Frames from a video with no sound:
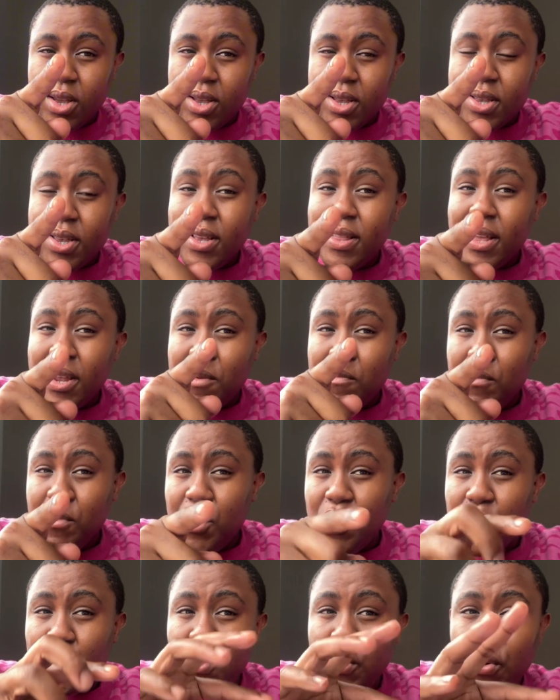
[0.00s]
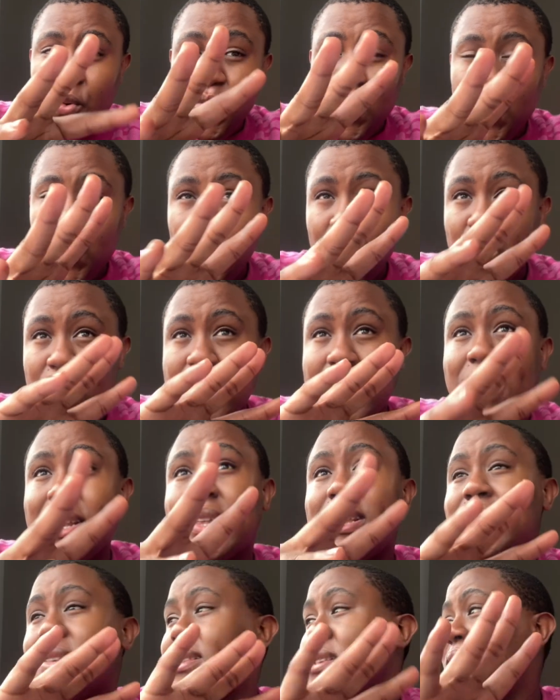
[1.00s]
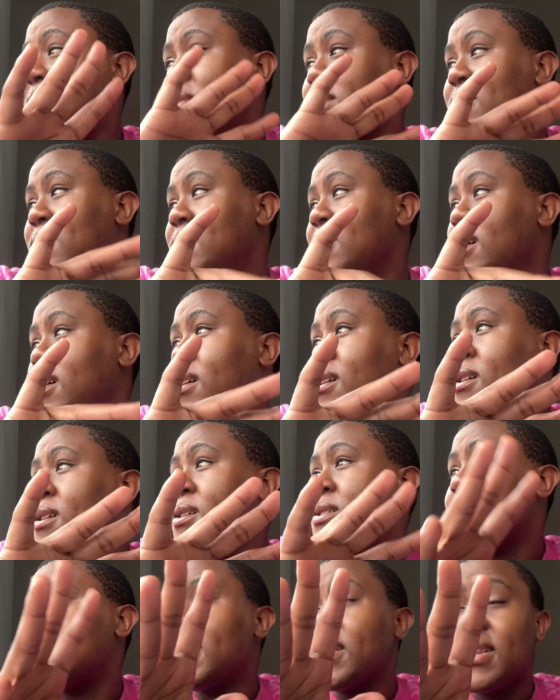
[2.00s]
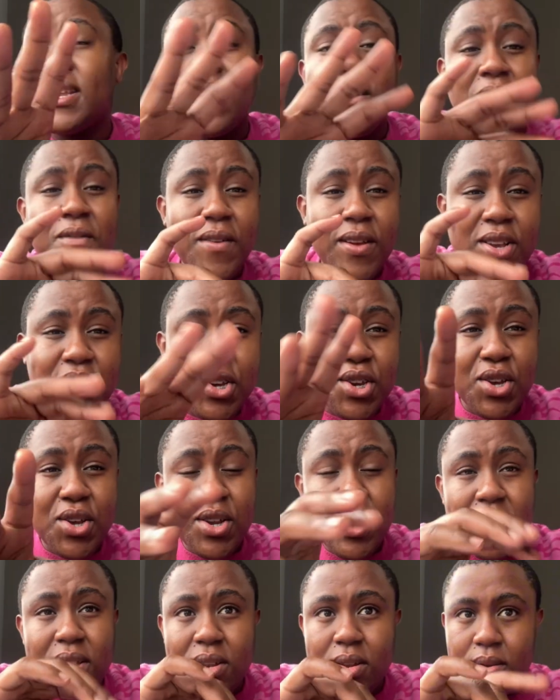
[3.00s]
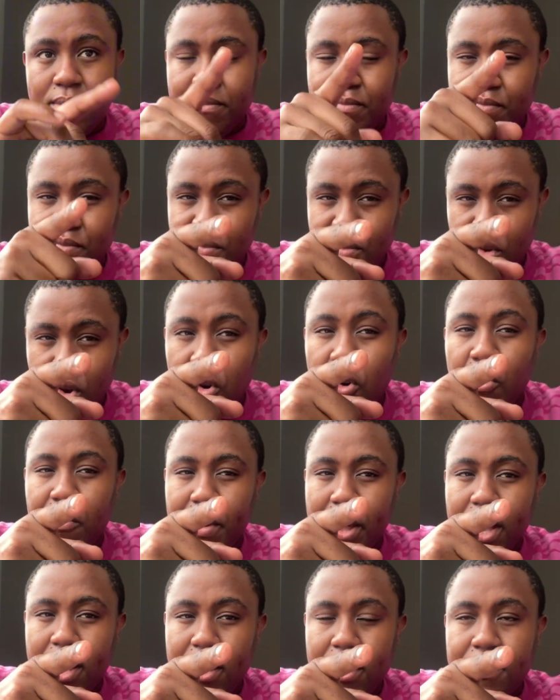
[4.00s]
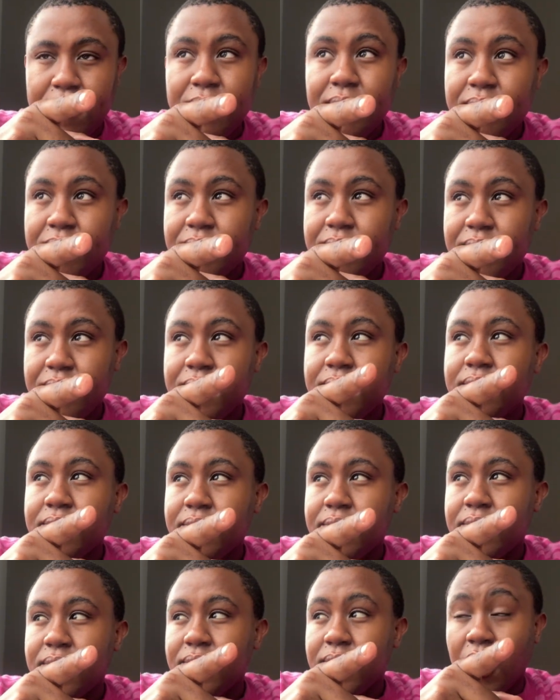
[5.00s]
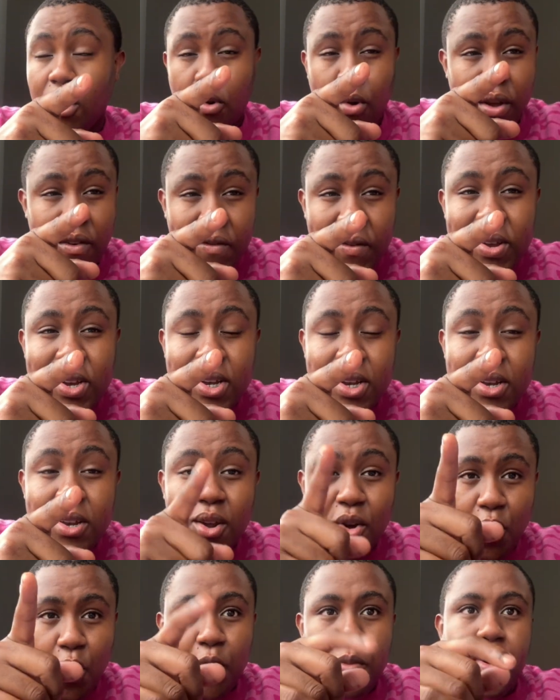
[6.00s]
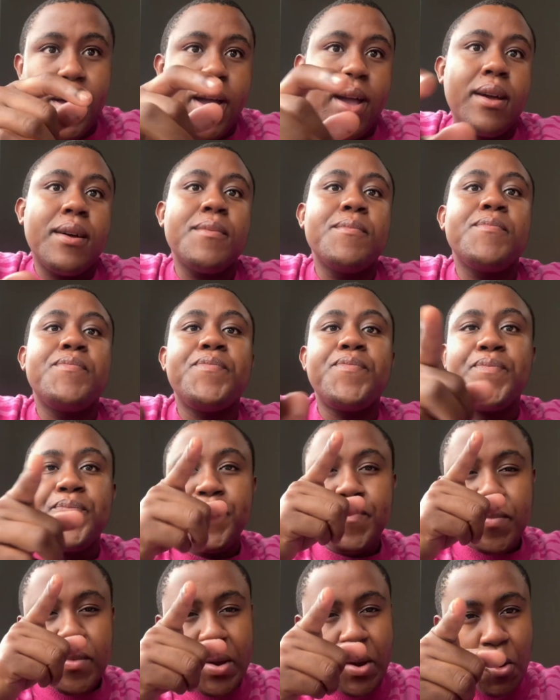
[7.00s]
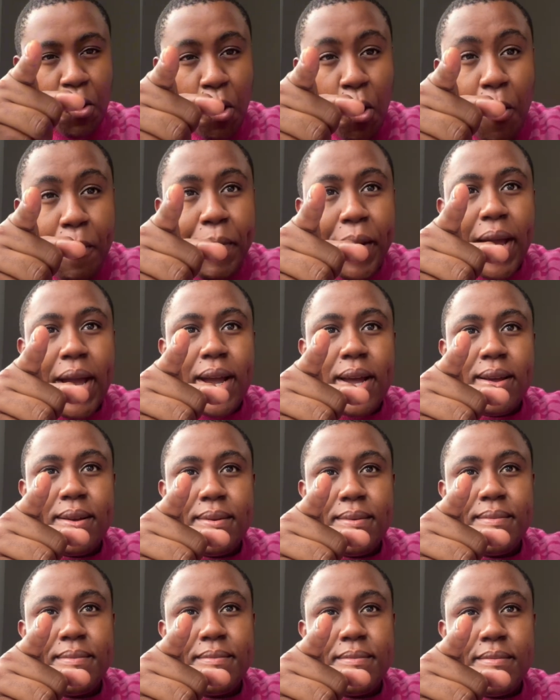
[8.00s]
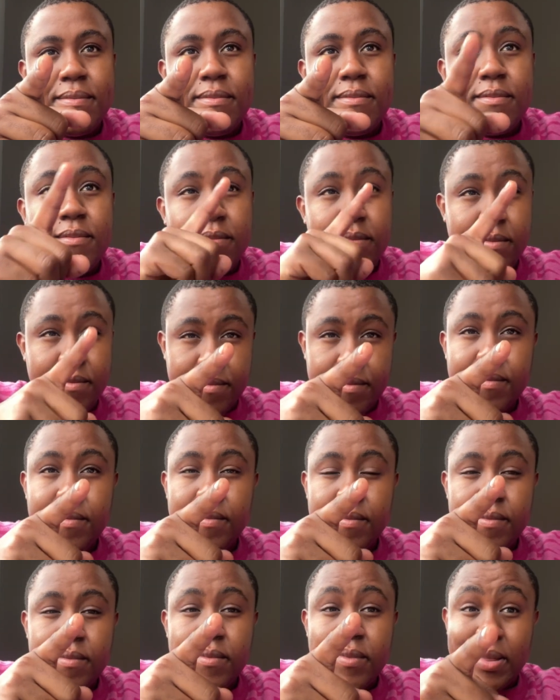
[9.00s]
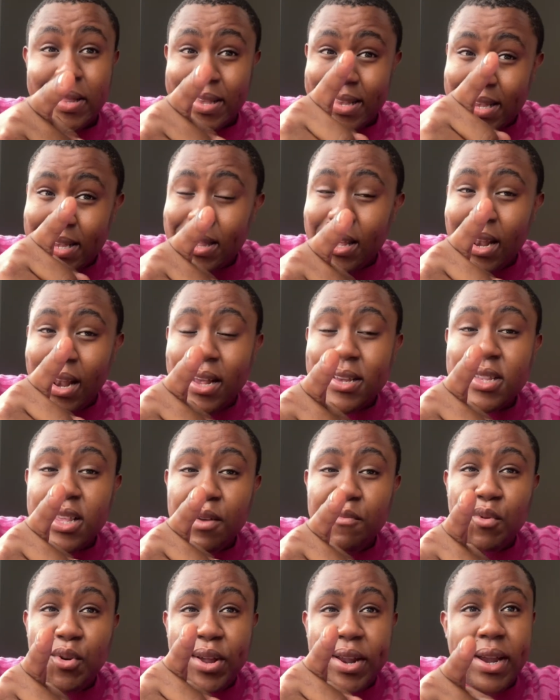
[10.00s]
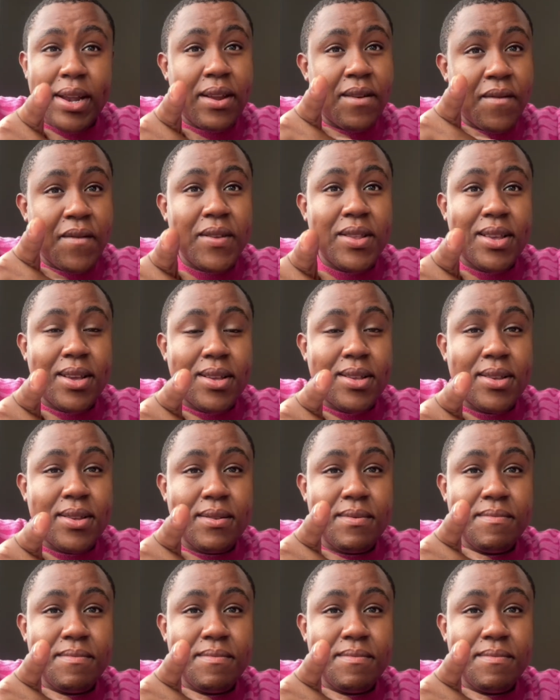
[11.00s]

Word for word: see that new statistics, uh, static friction, go back. The coefficient, go back. Go back. This is the last time you're writing physics.